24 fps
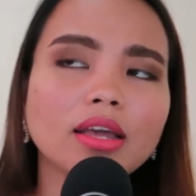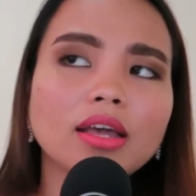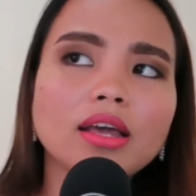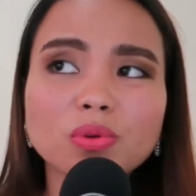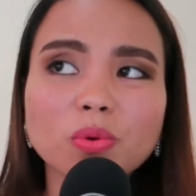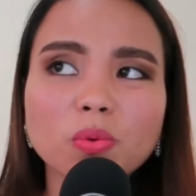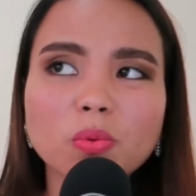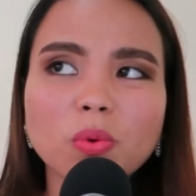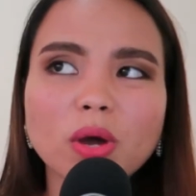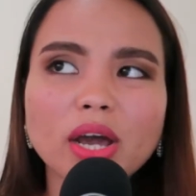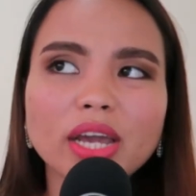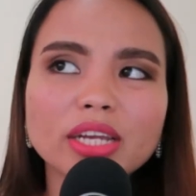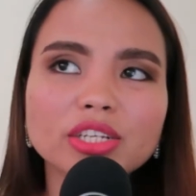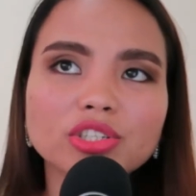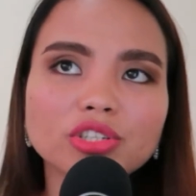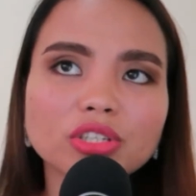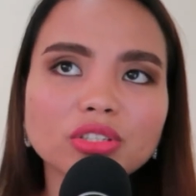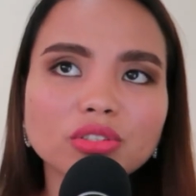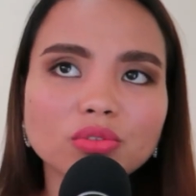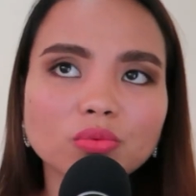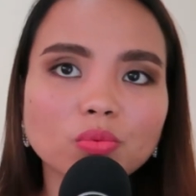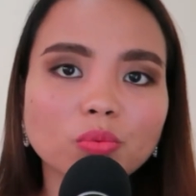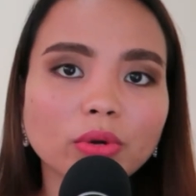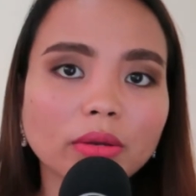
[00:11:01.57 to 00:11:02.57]
So I
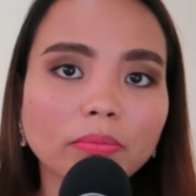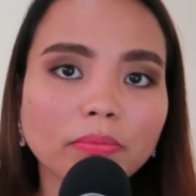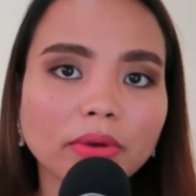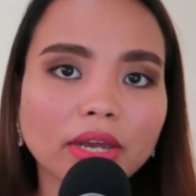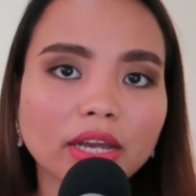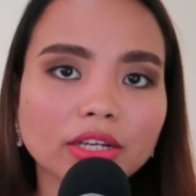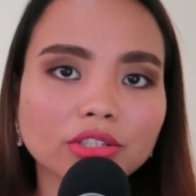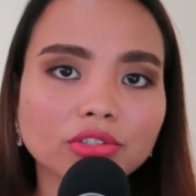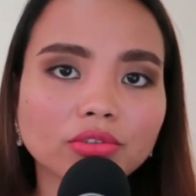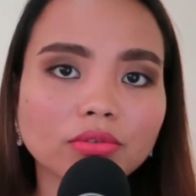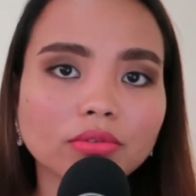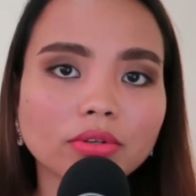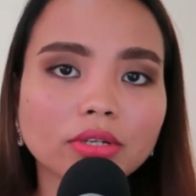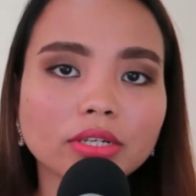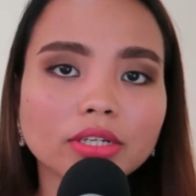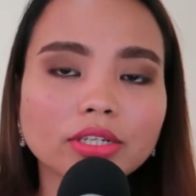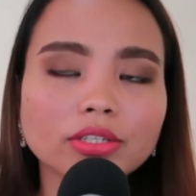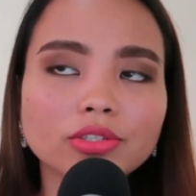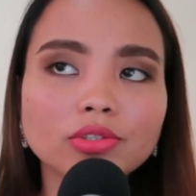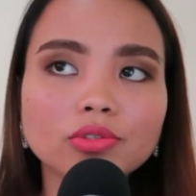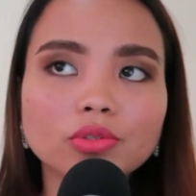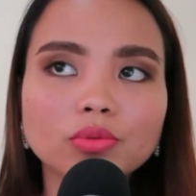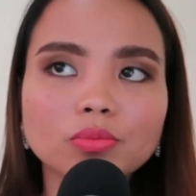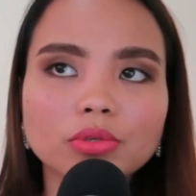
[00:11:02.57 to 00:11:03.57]
just went back to the
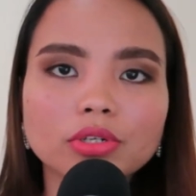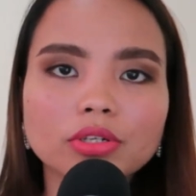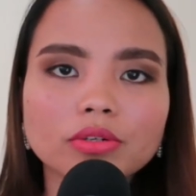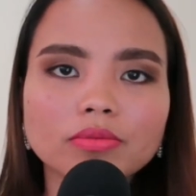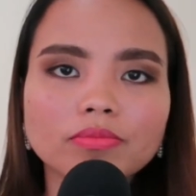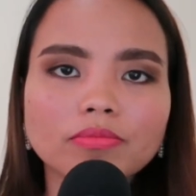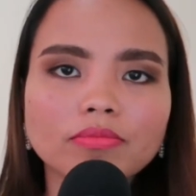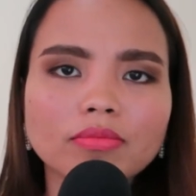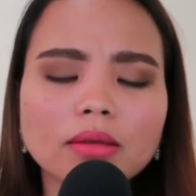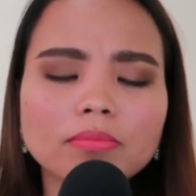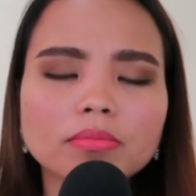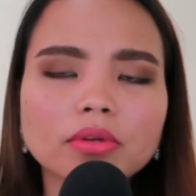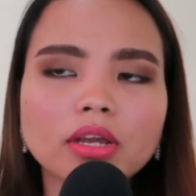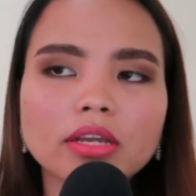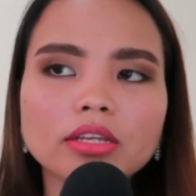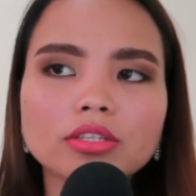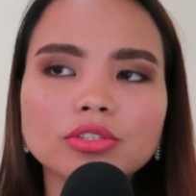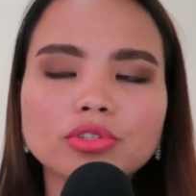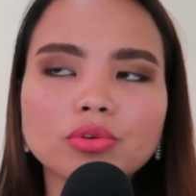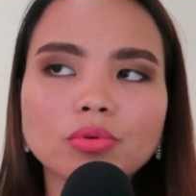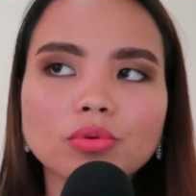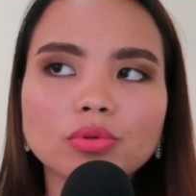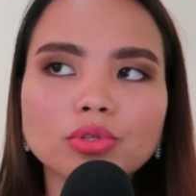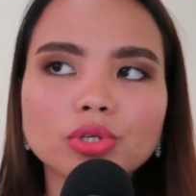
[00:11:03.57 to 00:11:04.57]
customer and I
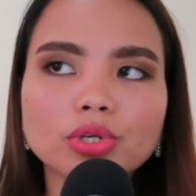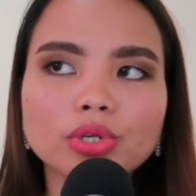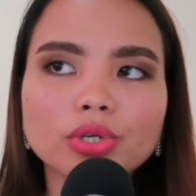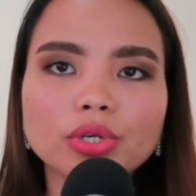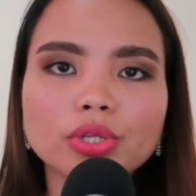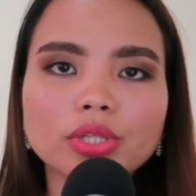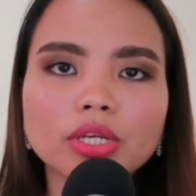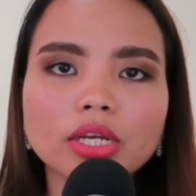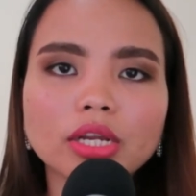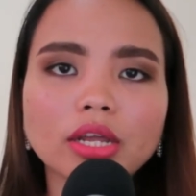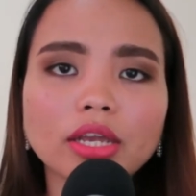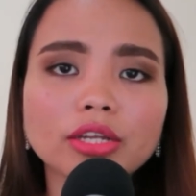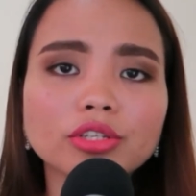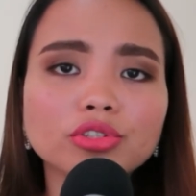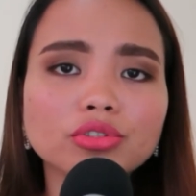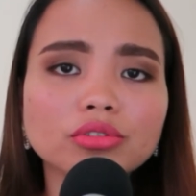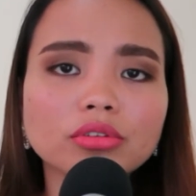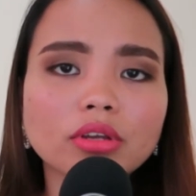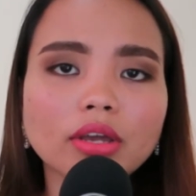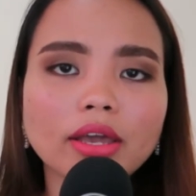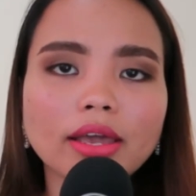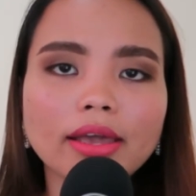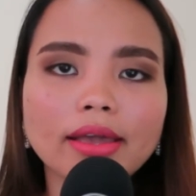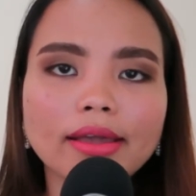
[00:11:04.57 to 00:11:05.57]
told her that
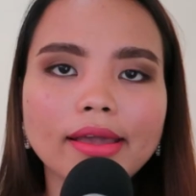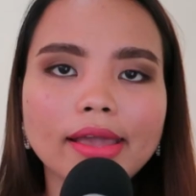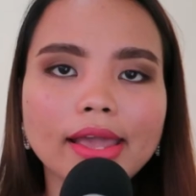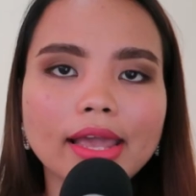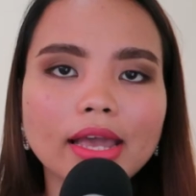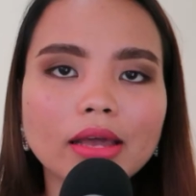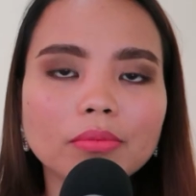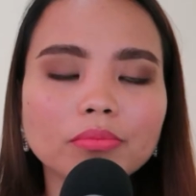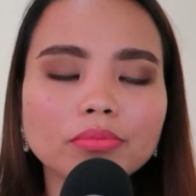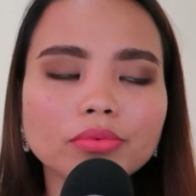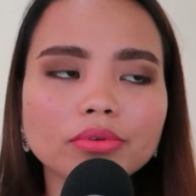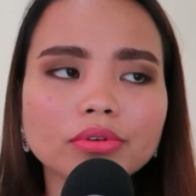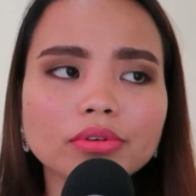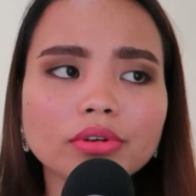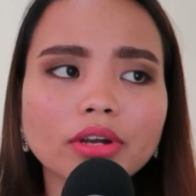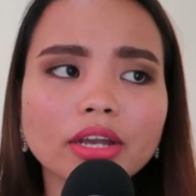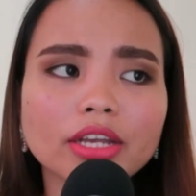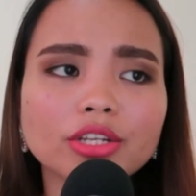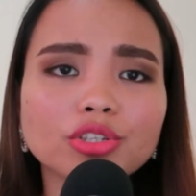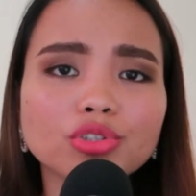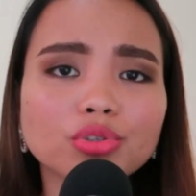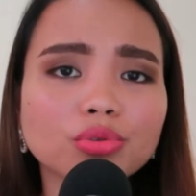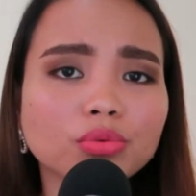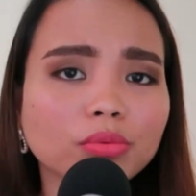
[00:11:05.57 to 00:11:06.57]
Amber,
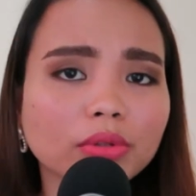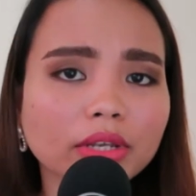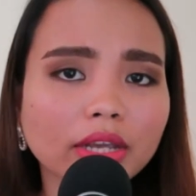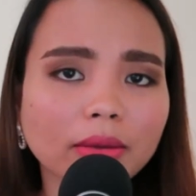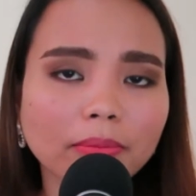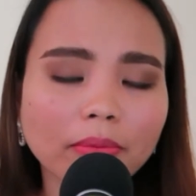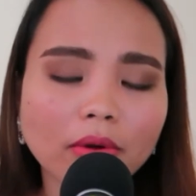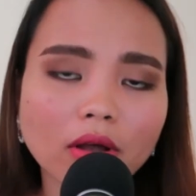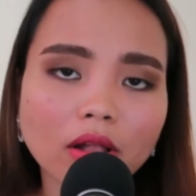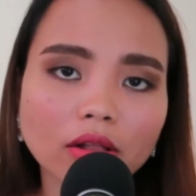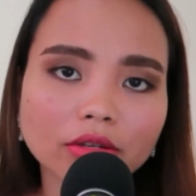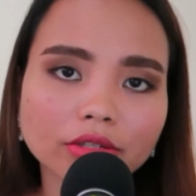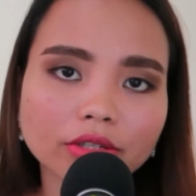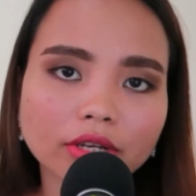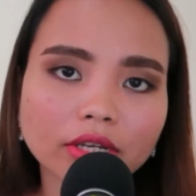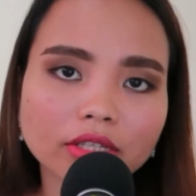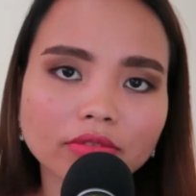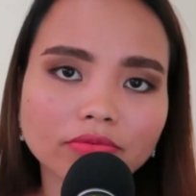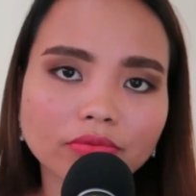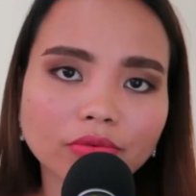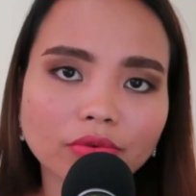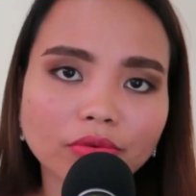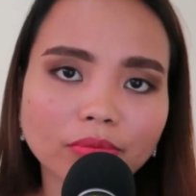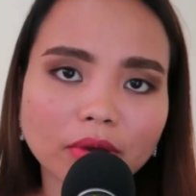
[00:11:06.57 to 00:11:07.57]
I truly
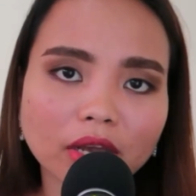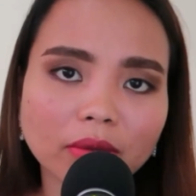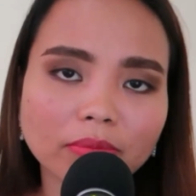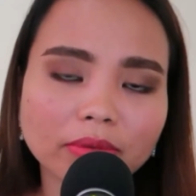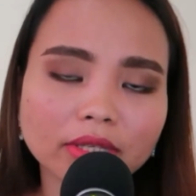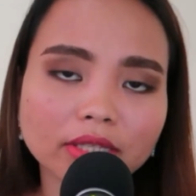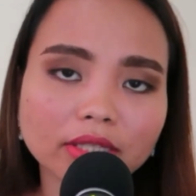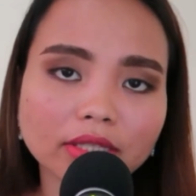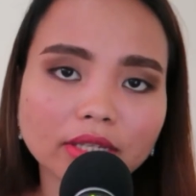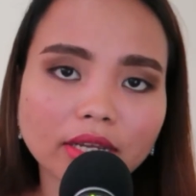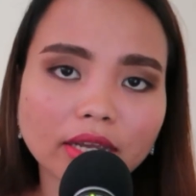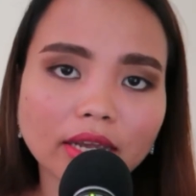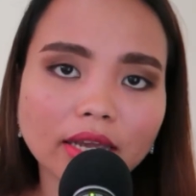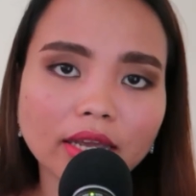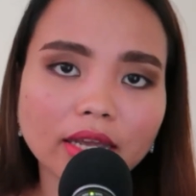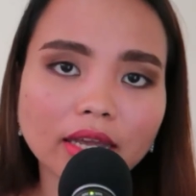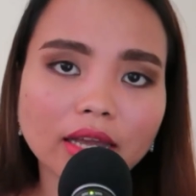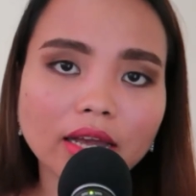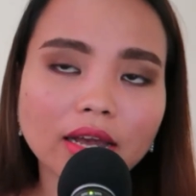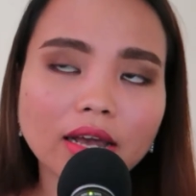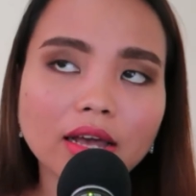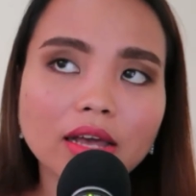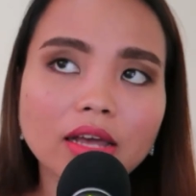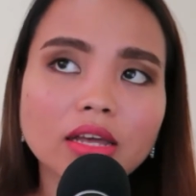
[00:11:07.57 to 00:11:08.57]
apologize for my mistake.
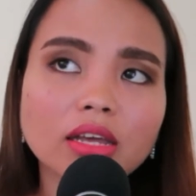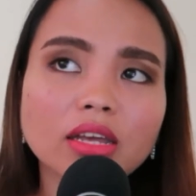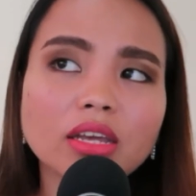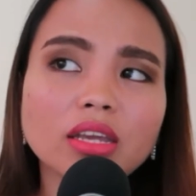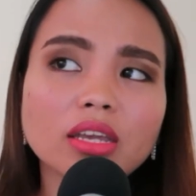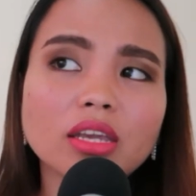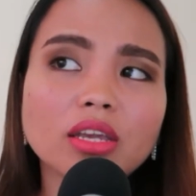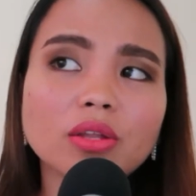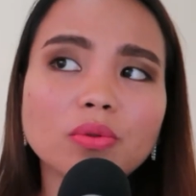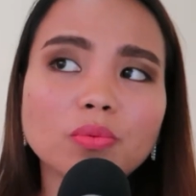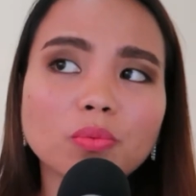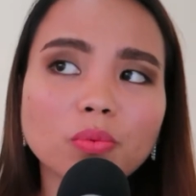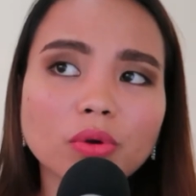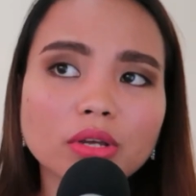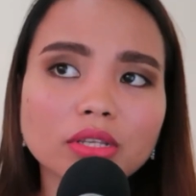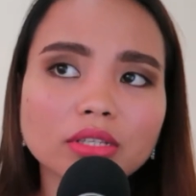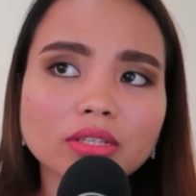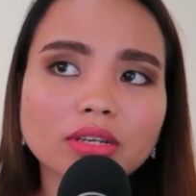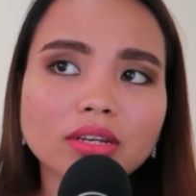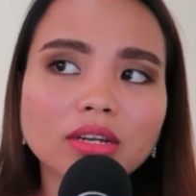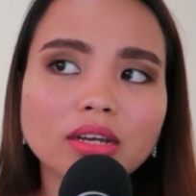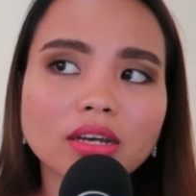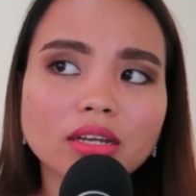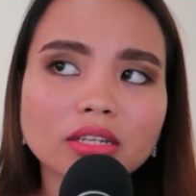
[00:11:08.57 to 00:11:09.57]
It
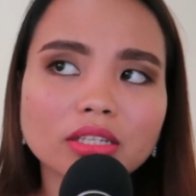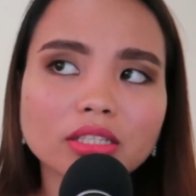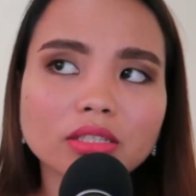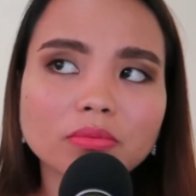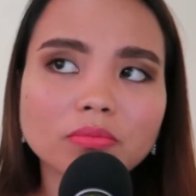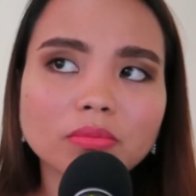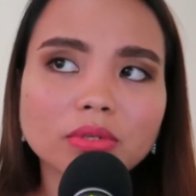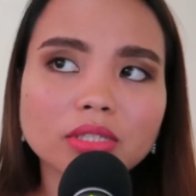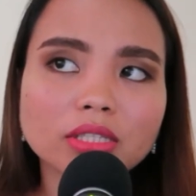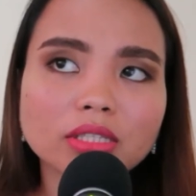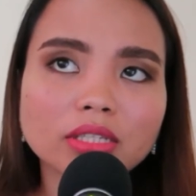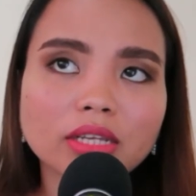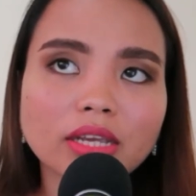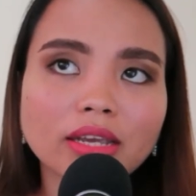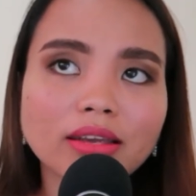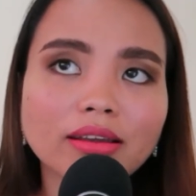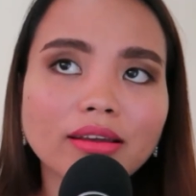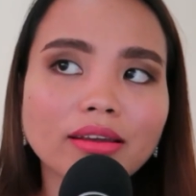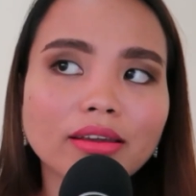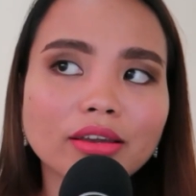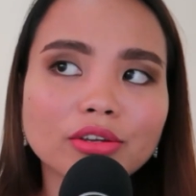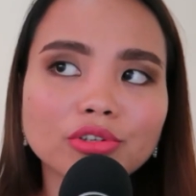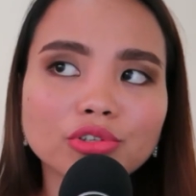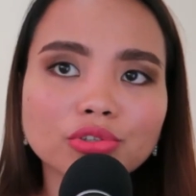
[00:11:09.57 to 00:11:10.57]
was an honest mistake,
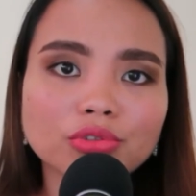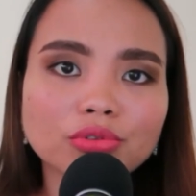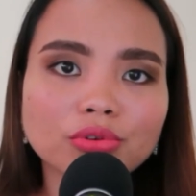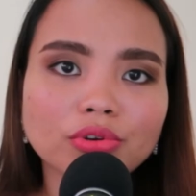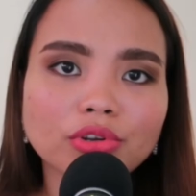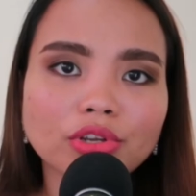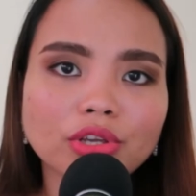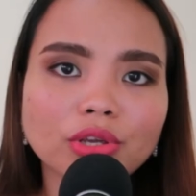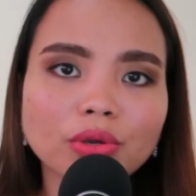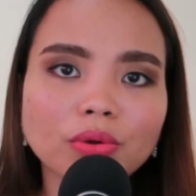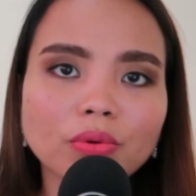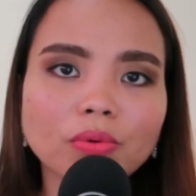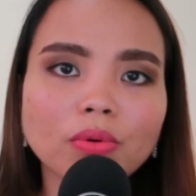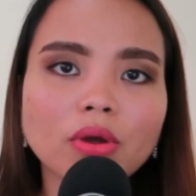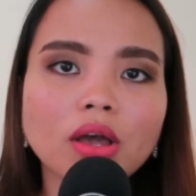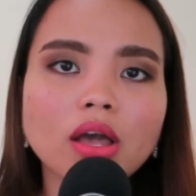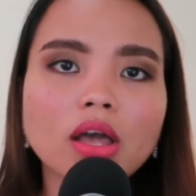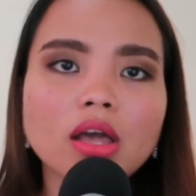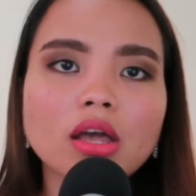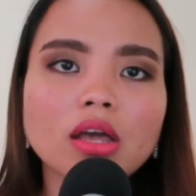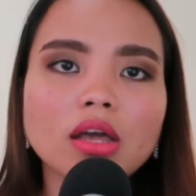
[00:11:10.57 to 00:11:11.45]
I assure you.